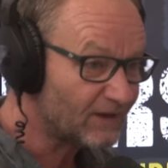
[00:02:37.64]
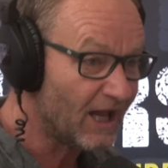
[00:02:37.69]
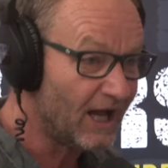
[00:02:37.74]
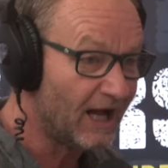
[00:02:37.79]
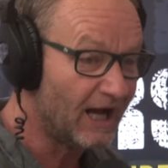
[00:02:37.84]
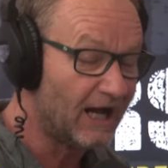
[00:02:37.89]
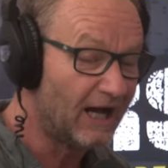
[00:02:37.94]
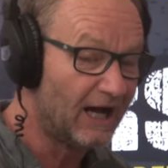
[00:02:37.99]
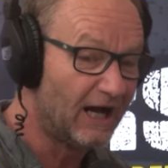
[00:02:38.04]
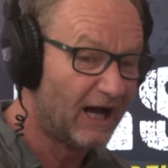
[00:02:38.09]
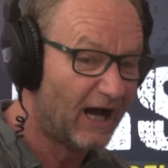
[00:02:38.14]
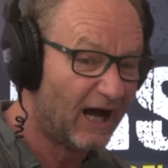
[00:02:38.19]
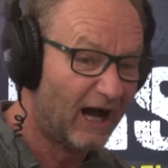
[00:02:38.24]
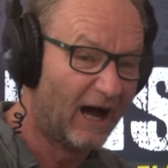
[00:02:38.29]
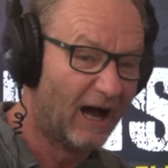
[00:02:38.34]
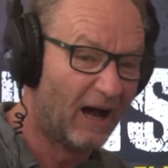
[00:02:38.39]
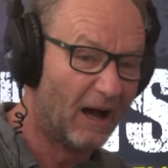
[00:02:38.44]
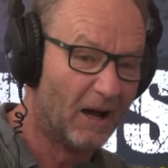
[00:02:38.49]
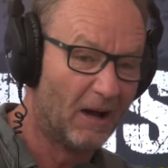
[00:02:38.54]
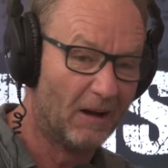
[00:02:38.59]

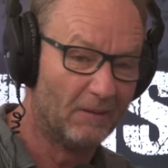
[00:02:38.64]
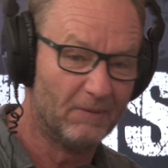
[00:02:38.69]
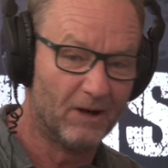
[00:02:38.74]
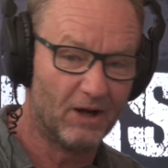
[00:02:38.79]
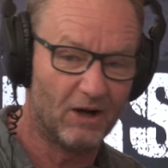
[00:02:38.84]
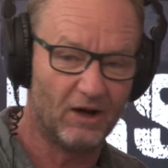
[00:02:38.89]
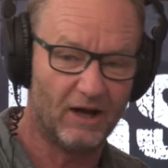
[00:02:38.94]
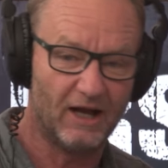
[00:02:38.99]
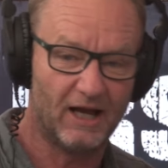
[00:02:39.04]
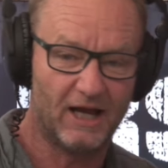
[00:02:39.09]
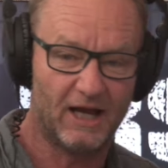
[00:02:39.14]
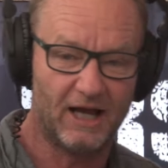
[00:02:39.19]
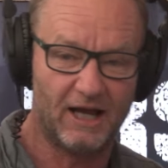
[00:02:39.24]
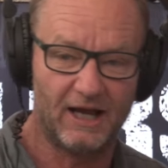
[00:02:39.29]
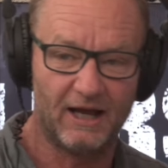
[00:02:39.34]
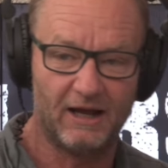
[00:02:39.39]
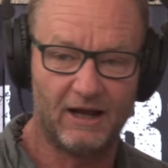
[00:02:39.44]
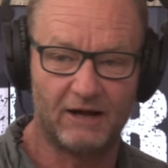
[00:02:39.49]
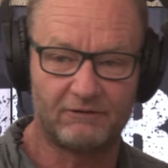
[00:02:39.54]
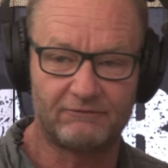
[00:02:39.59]
um, uh,
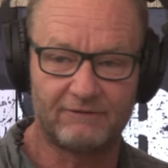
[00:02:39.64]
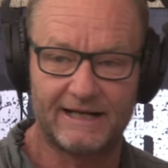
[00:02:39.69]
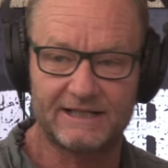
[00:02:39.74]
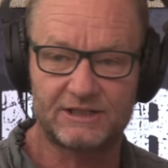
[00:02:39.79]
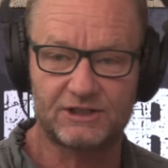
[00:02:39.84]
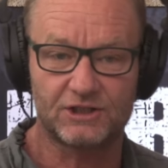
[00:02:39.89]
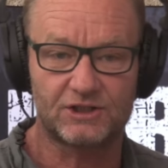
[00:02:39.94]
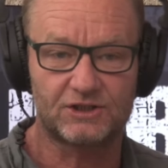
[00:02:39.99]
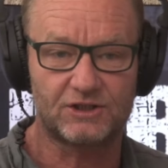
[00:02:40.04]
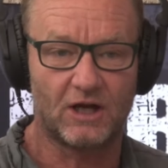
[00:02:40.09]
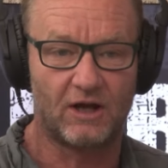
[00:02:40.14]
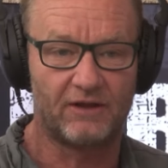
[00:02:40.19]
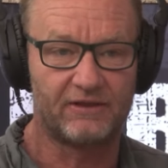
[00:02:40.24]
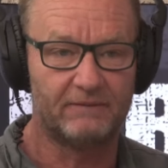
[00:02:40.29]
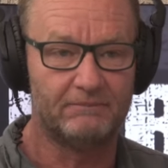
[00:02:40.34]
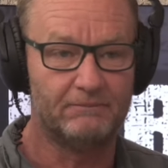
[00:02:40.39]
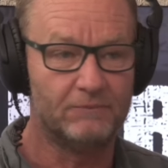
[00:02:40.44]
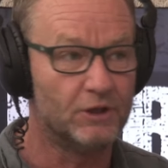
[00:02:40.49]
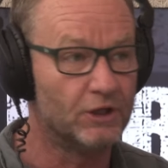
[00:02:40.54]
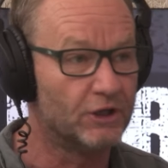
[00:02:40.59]
a racist,
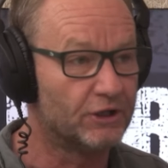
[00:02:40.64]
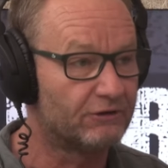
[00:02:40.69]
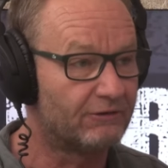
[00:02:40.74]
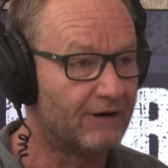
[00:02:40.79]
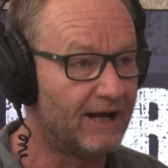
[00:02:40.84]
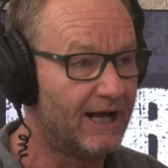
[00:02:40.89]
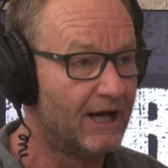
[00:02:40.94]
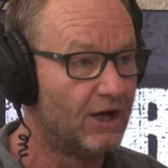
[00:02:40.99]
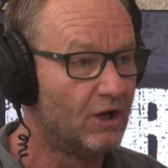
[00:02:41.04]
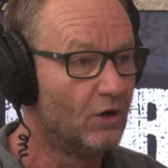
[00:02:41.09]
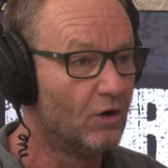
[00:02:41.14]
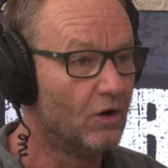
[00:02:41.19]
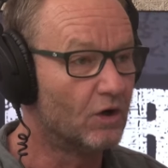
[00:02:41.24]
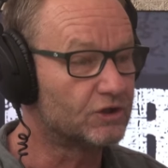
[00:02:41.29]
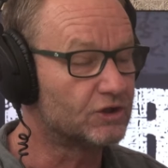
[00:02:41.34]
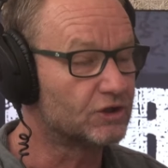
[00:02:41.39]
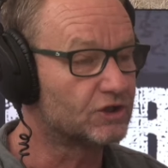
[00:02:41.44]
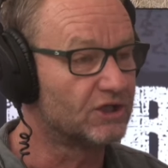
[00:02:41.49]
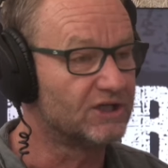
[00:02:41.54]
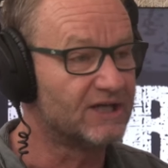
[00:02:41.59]
either murderer or
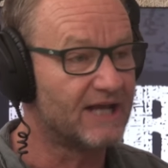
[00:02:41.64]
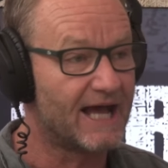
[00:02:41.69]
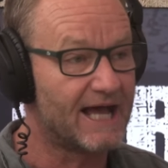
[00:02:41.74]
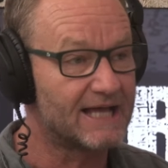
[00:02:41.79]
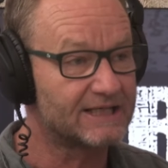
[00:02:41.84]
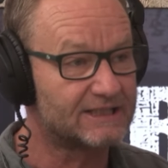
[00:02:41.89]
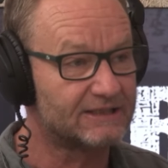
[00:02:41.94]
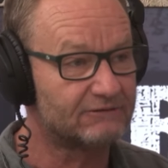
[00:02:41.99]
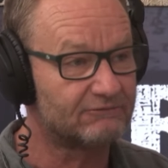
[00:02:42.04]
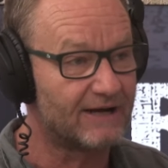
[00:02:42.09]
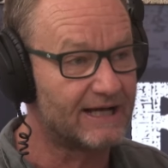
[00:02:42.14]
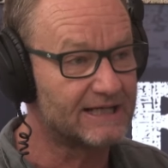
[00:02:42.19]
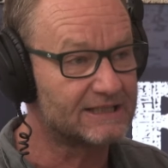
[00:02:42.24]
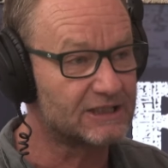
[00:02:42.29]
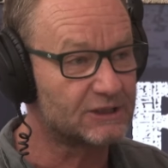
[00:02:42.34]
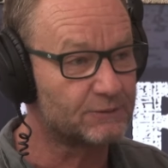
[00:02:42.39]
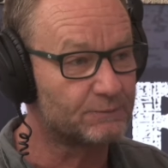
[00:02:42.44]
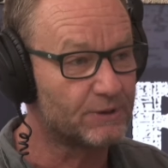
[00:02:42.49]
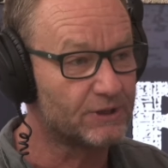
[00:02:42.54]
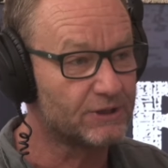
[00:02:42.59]
just a nasty
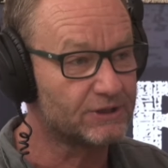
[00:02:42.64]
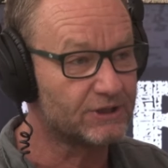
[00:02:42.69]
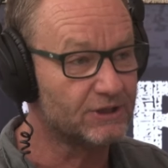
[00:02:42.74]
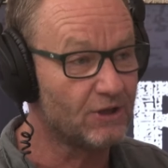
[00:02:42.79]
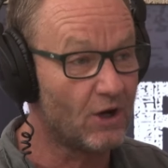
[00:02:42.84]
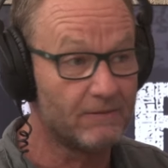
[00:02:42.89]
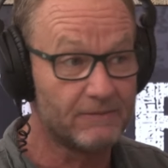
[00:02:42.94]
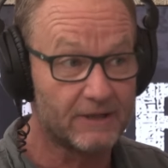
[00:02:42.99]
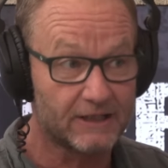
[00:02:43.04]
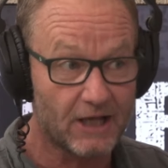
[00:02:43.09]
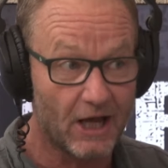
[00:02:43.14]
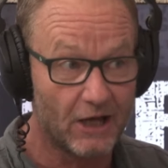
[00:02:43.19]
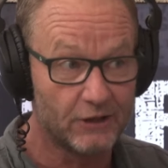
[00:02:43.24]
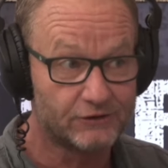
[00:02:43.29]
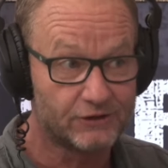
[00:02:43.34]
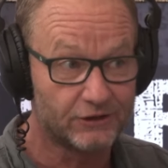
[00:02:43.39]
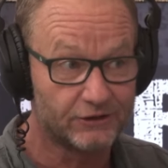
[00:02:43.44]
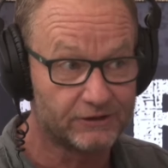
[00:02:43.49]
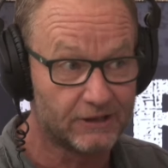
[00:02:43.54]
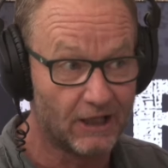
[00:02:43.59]
racist person, I'm the go
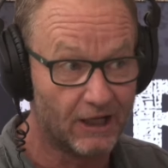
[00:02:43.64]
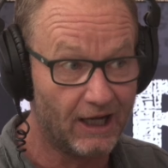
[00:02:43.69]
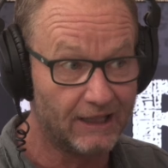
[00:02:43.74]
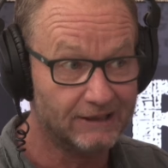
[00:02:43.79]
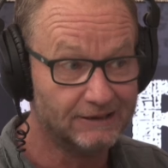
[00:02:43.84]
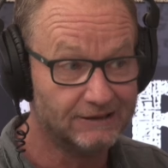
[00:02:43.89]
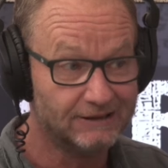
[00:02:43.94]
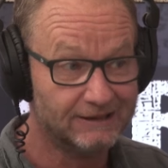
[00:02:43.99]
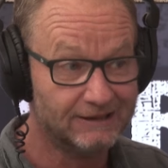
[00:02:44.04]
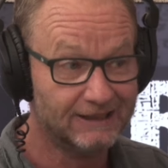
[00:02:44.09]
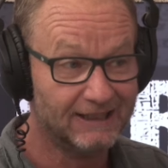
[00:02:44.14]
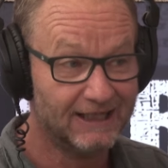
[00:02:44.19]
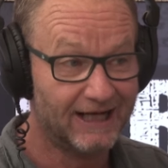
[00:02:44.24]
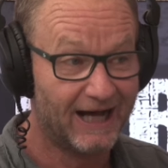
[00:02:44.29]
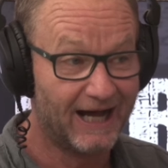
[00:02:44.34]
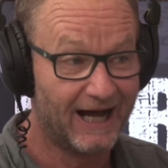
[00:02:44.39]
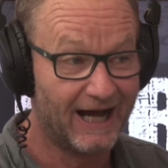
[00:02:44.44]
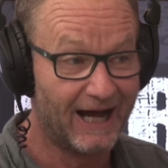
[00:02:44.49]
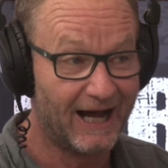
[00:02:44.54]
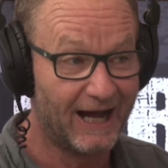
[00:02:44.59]
to guy.
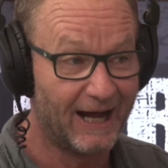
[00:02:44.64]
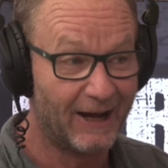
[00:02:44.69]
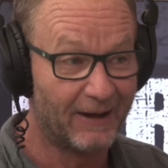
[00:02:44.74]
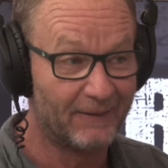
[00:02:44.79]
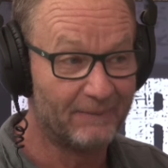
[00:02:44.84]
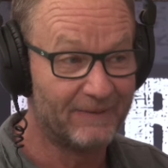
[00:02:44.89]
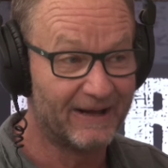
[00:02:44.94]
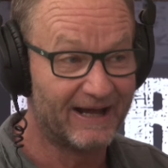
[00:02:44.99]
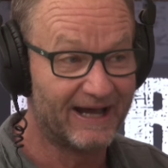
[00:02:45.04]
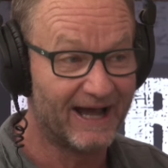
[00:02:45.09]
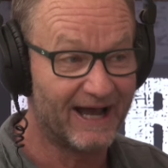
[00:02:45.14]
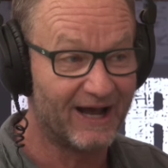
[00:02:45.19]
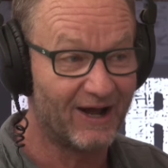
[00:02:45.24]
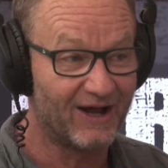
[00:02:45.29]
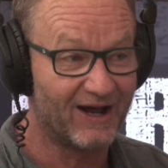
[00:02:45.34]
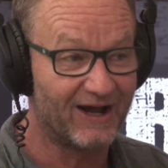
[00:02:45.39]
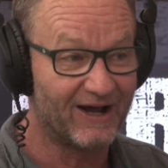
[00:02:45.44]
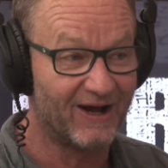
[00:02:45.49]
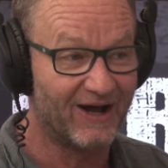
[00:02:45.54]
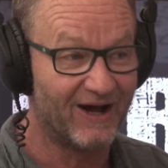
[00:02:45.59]
Um, Rob,